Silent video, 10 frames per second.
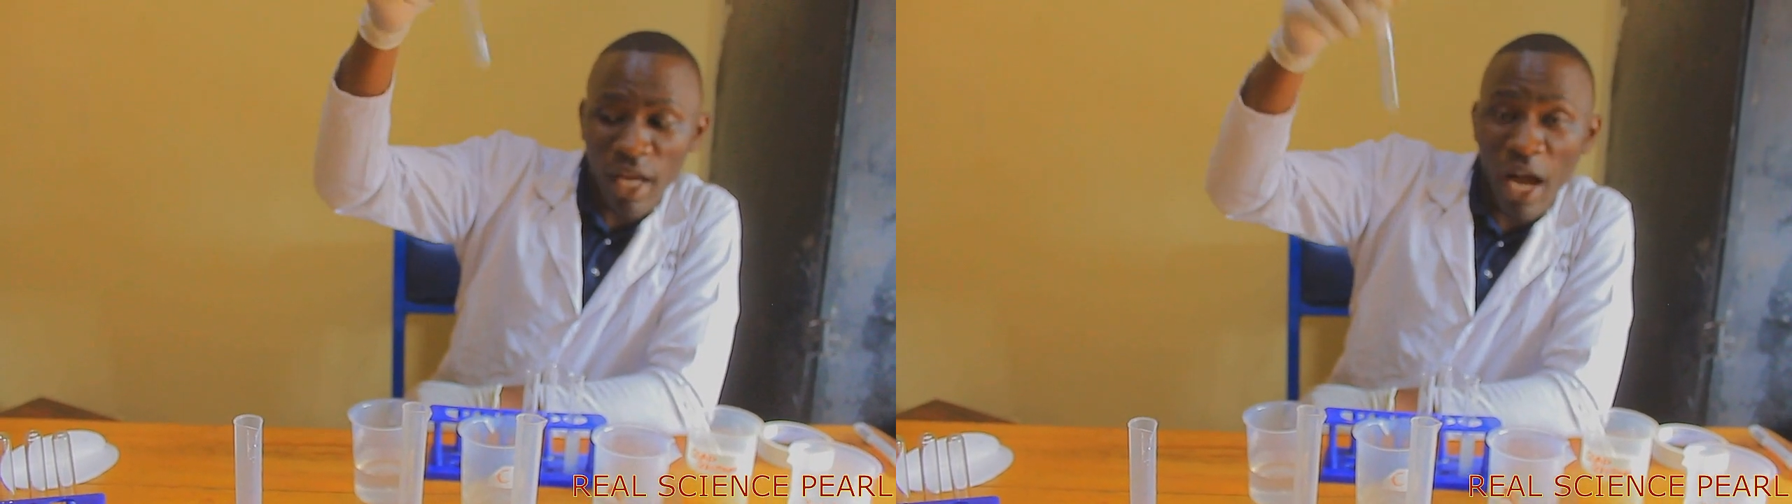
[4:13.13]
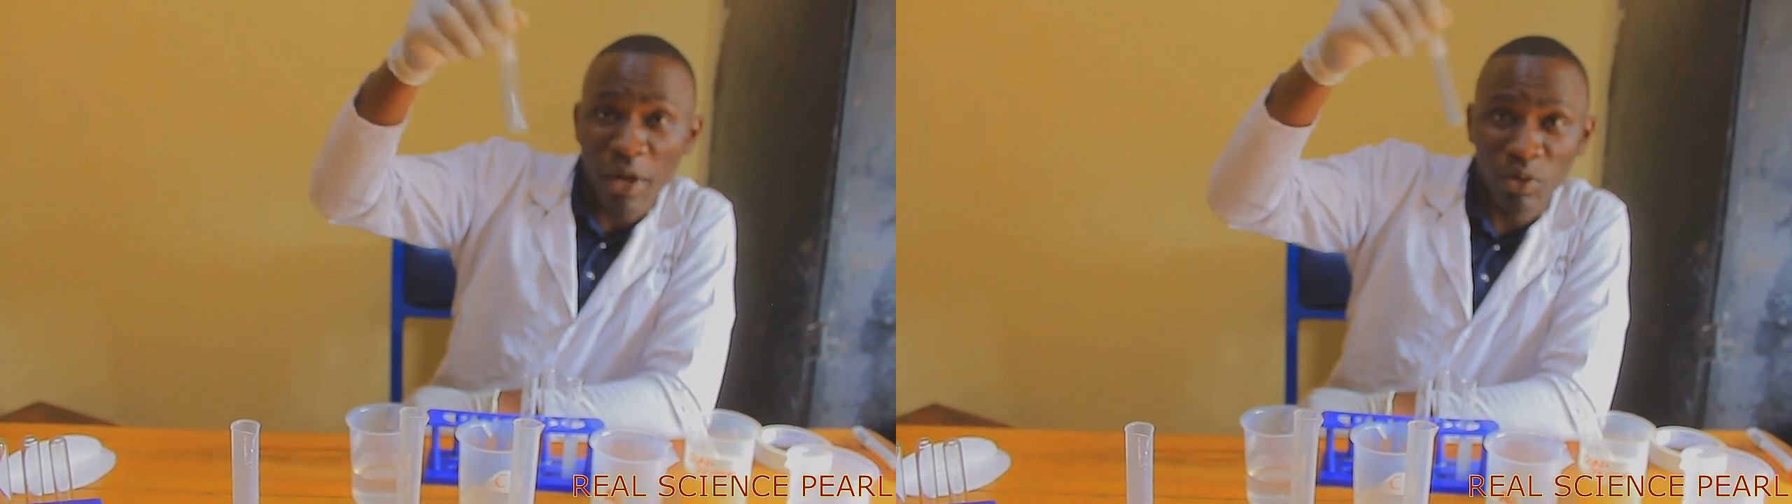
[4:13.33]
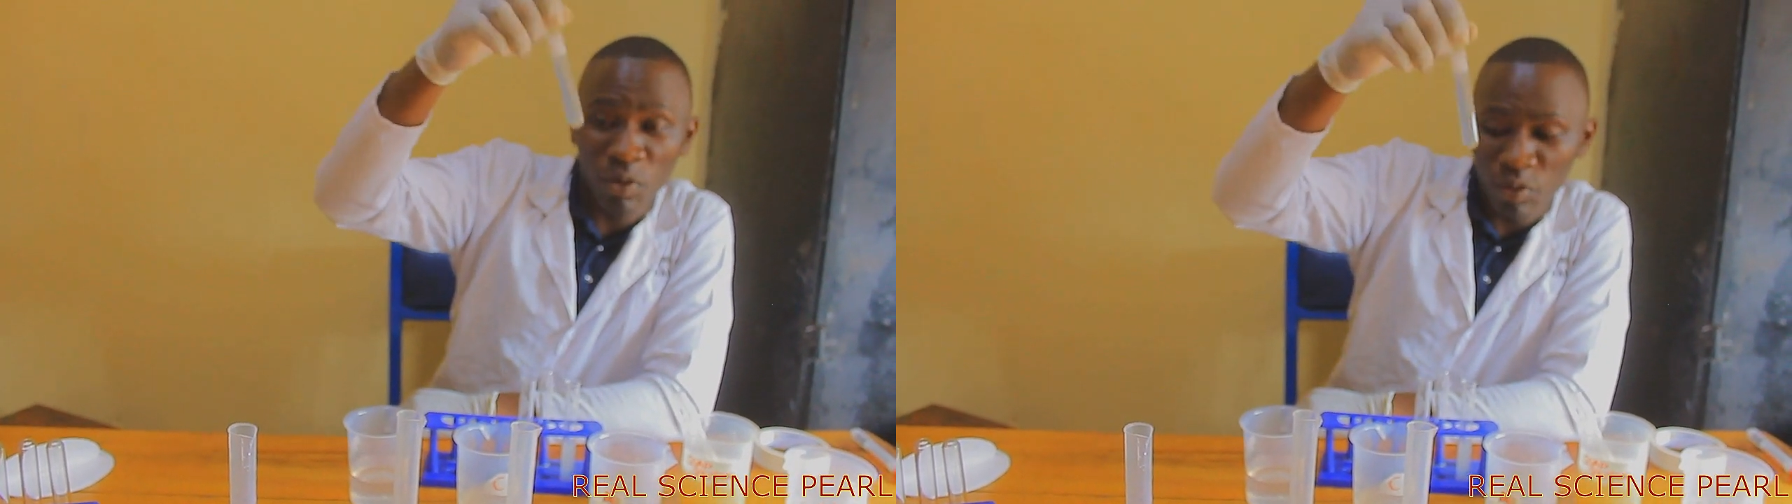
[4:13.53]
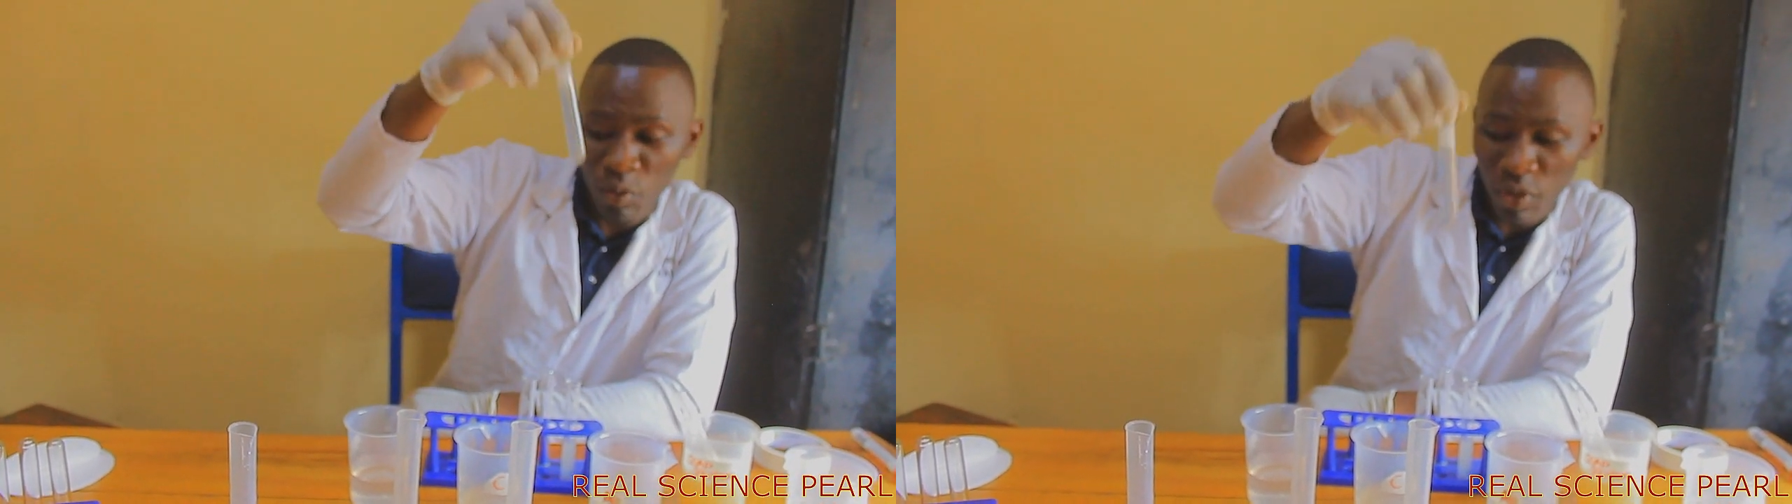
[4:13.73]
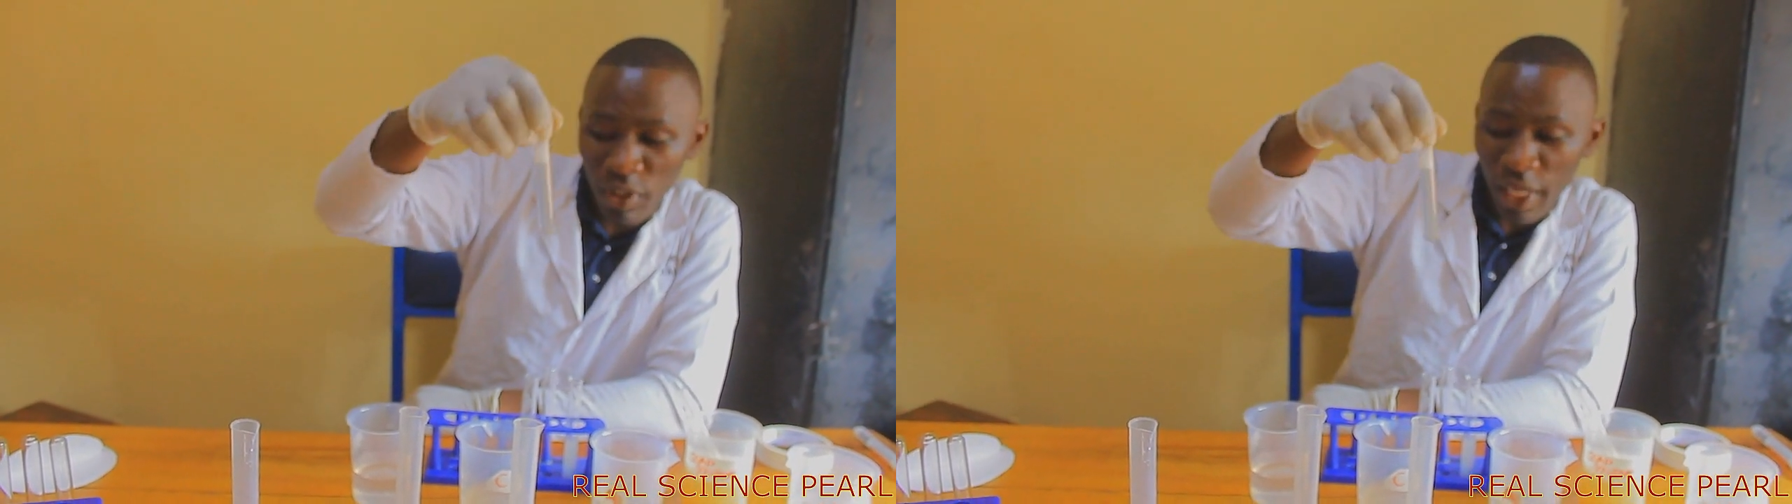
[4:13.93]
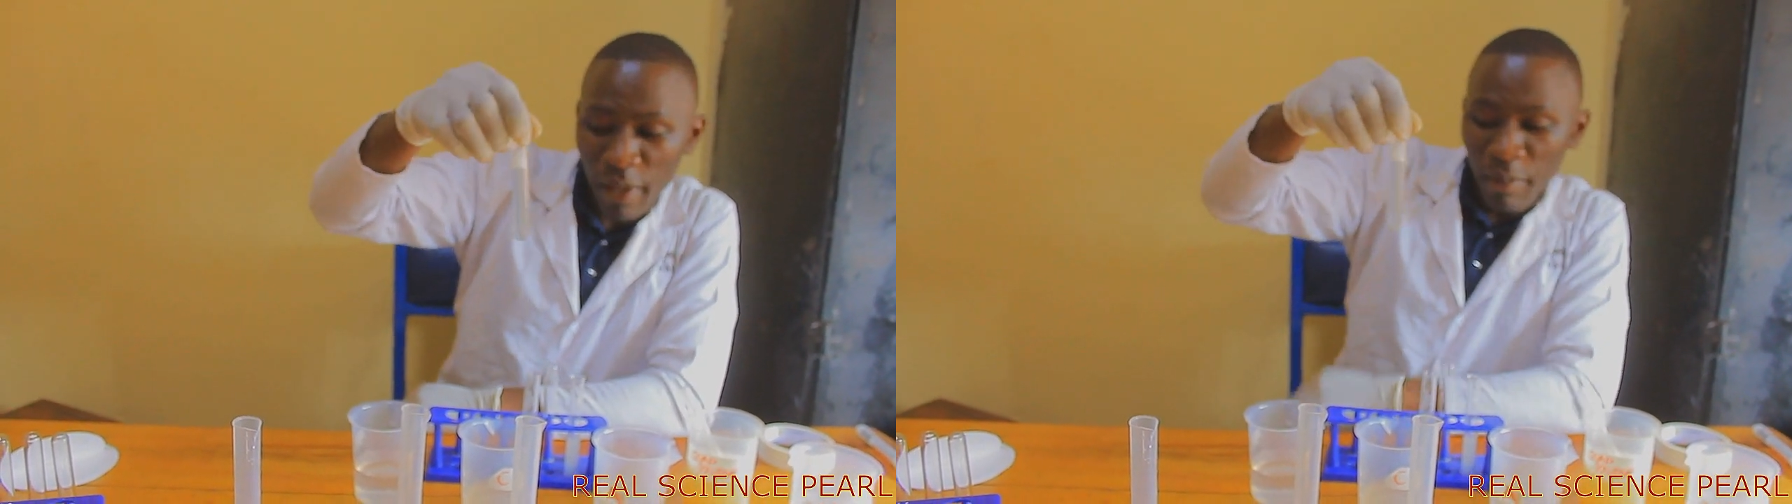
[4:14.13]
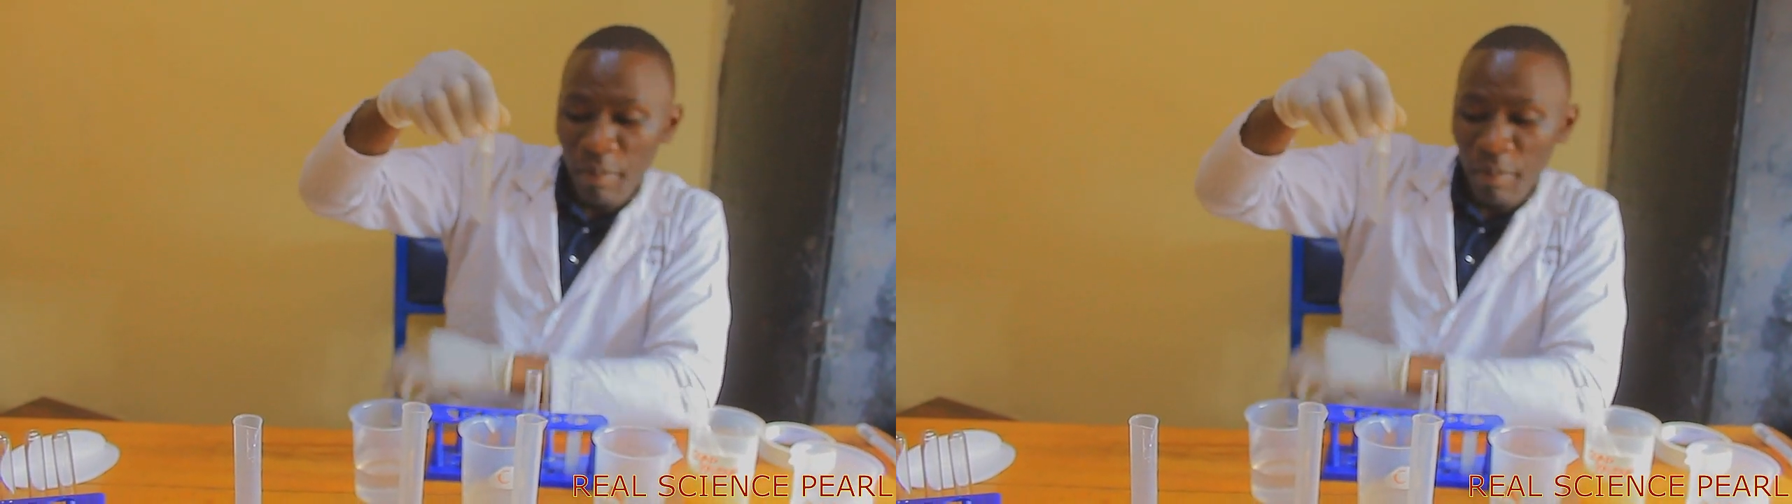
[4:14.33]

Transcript: our soft water,